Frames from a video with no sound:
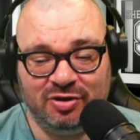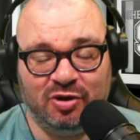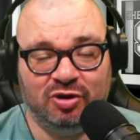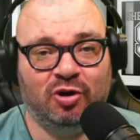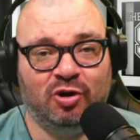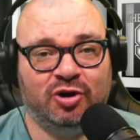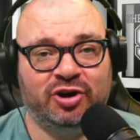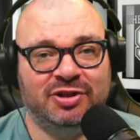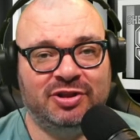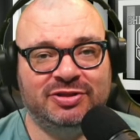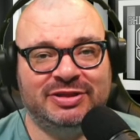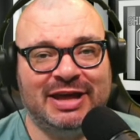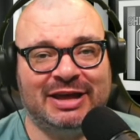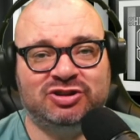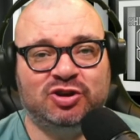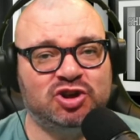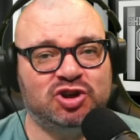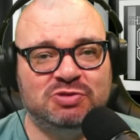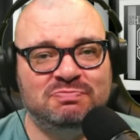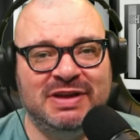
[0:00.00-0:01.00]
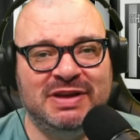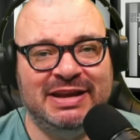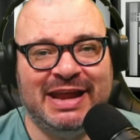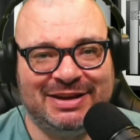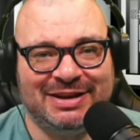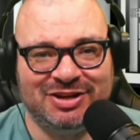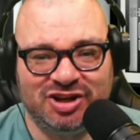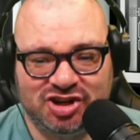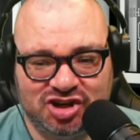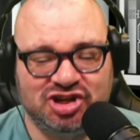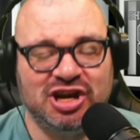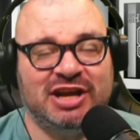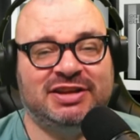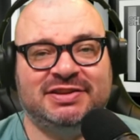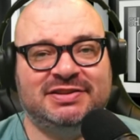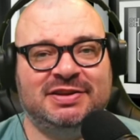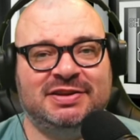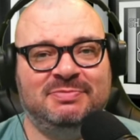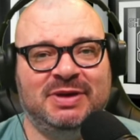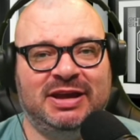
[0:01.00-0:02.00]
Look, that doesn't mean
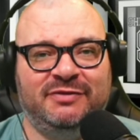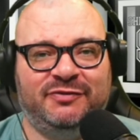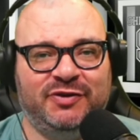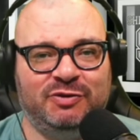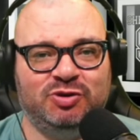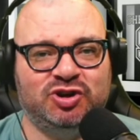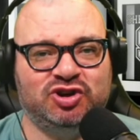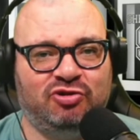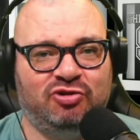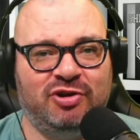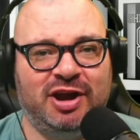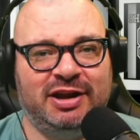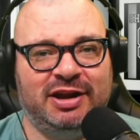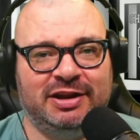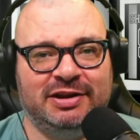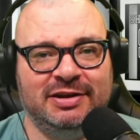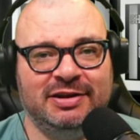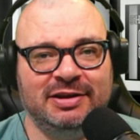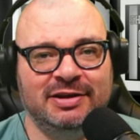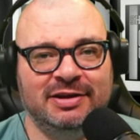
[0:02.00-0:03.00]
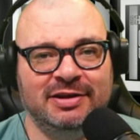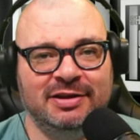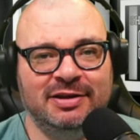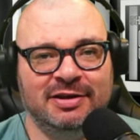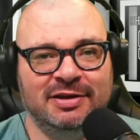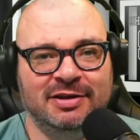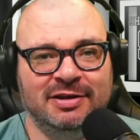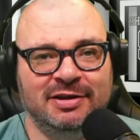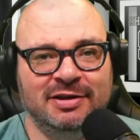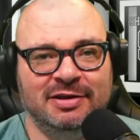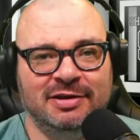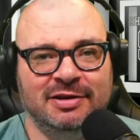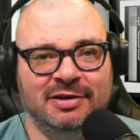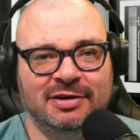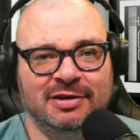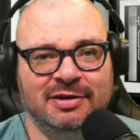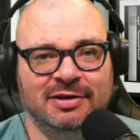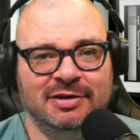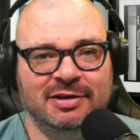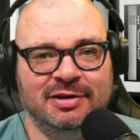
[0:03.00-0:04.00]
shit to me if he was training.
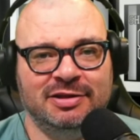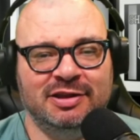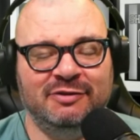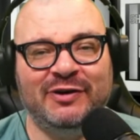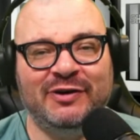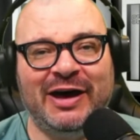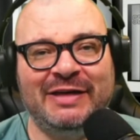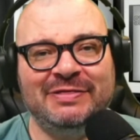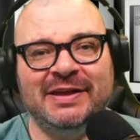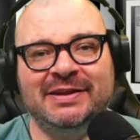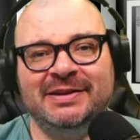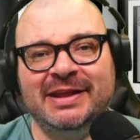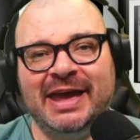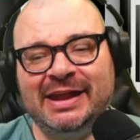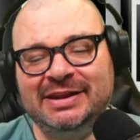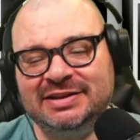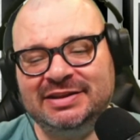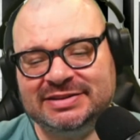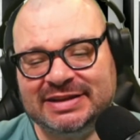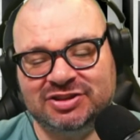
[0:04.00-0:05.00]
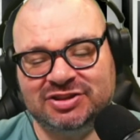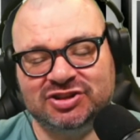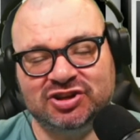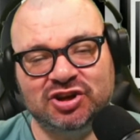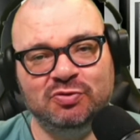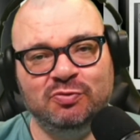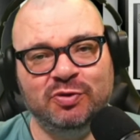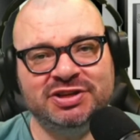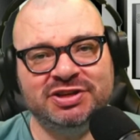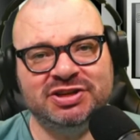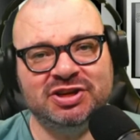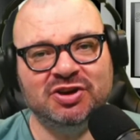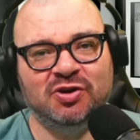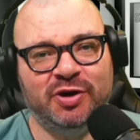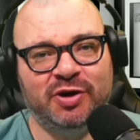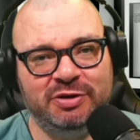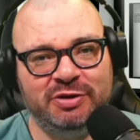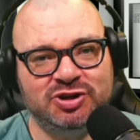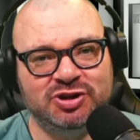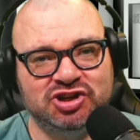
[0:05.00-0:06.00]
The fact that Eddie said 2 weeks ago
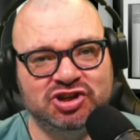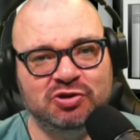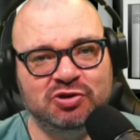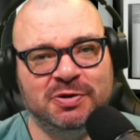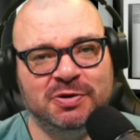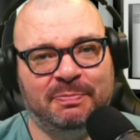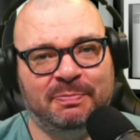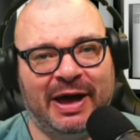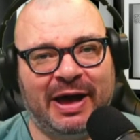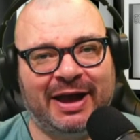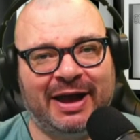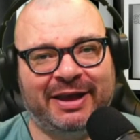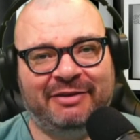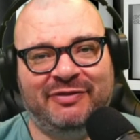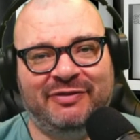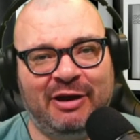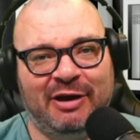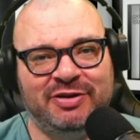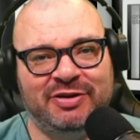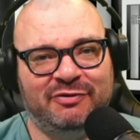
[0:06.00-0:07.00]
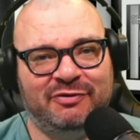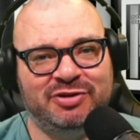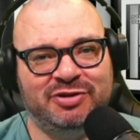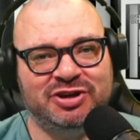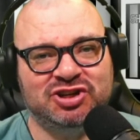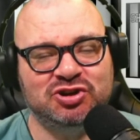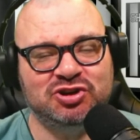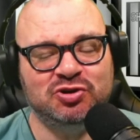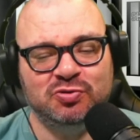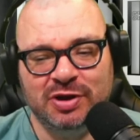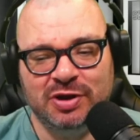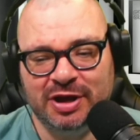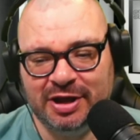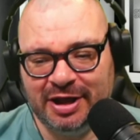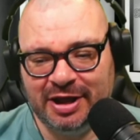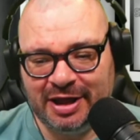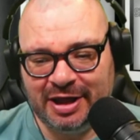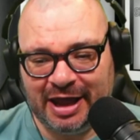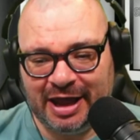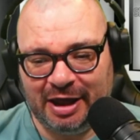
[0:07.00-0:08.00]
he was due to back very, very soon
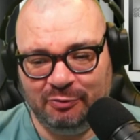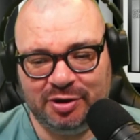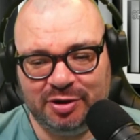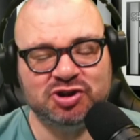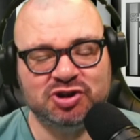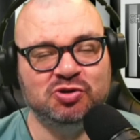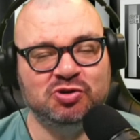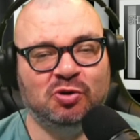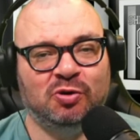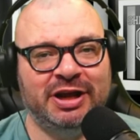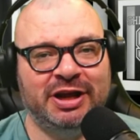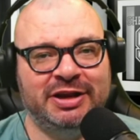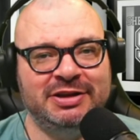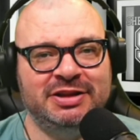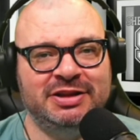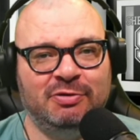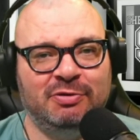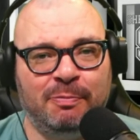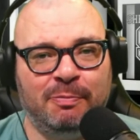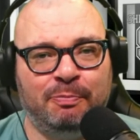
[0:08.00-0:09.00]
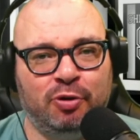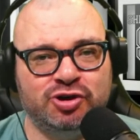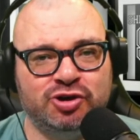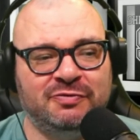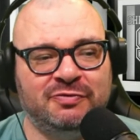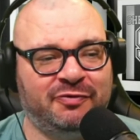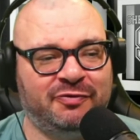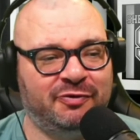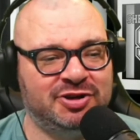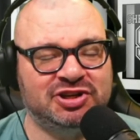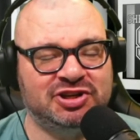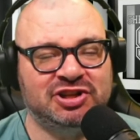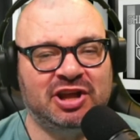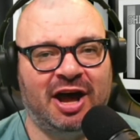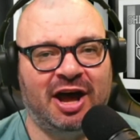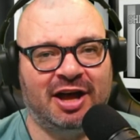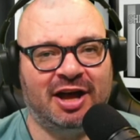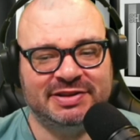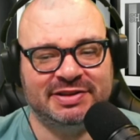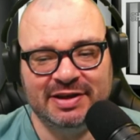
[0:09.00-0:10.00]
with Joe Linton, they were pushing for a
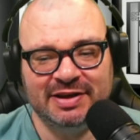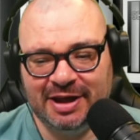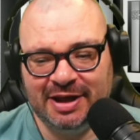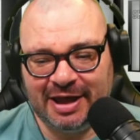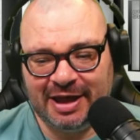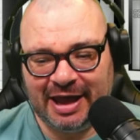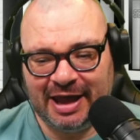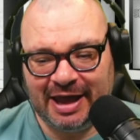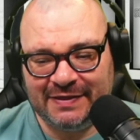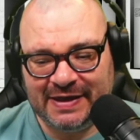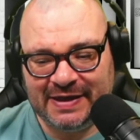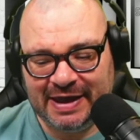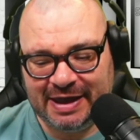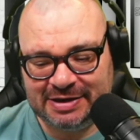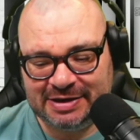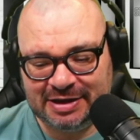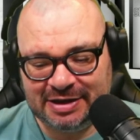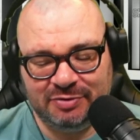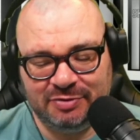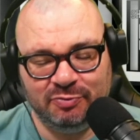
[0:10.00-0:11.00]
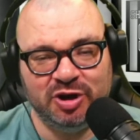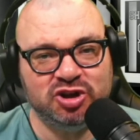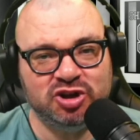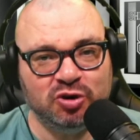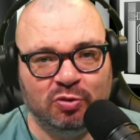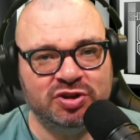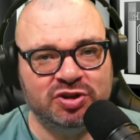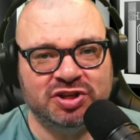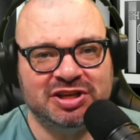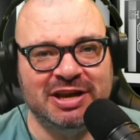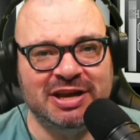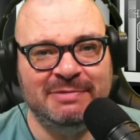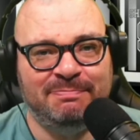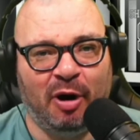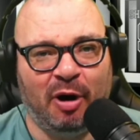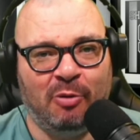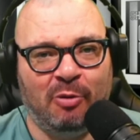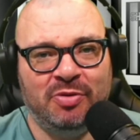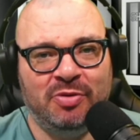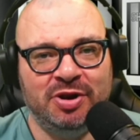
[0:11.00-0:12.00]
start, and then we don't see
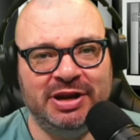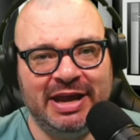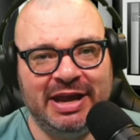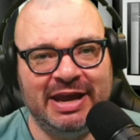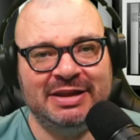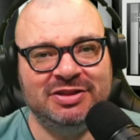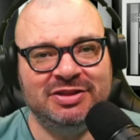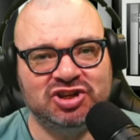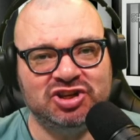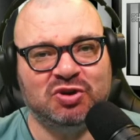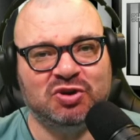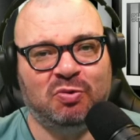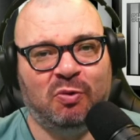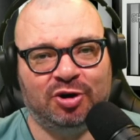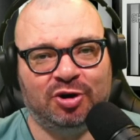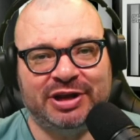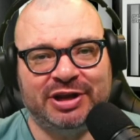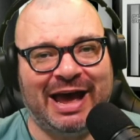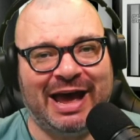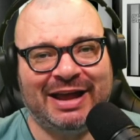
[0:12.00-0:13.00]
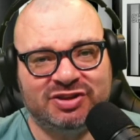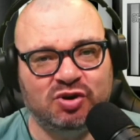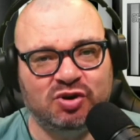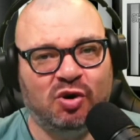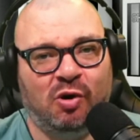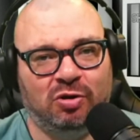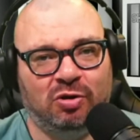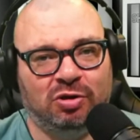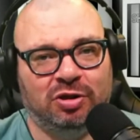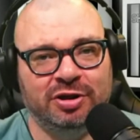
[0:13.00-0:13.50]
Botman in the squad at all.